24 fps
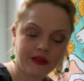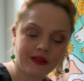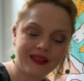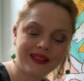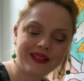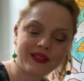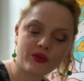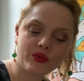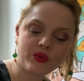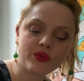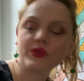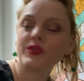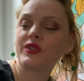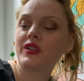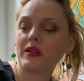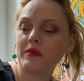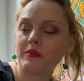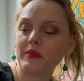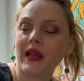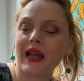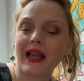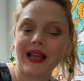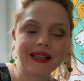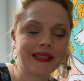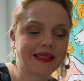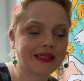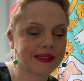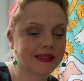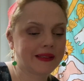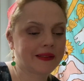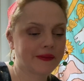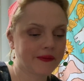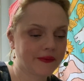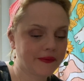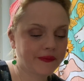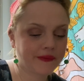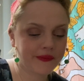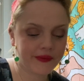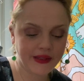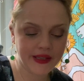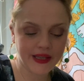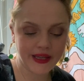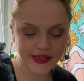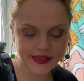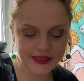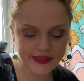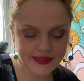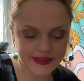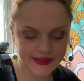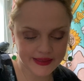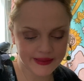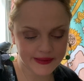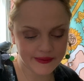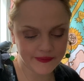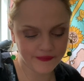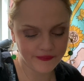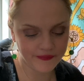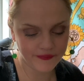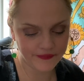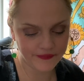This too shall pass. Yes.